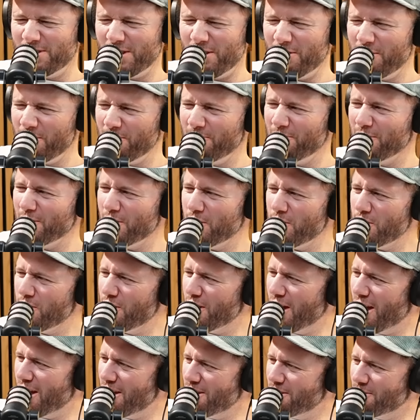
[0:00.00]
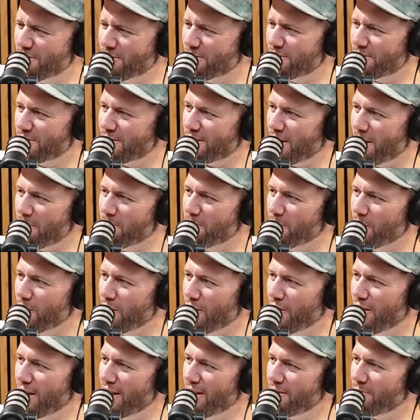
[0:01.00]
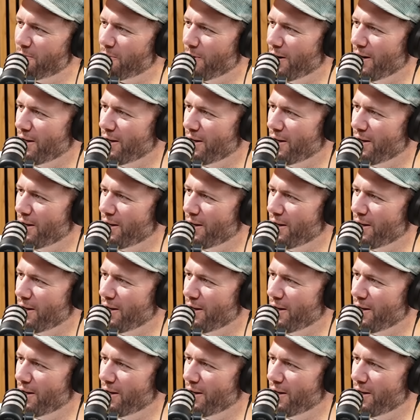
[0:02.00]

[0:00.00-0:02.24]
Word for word: Sierra Verde or something like that.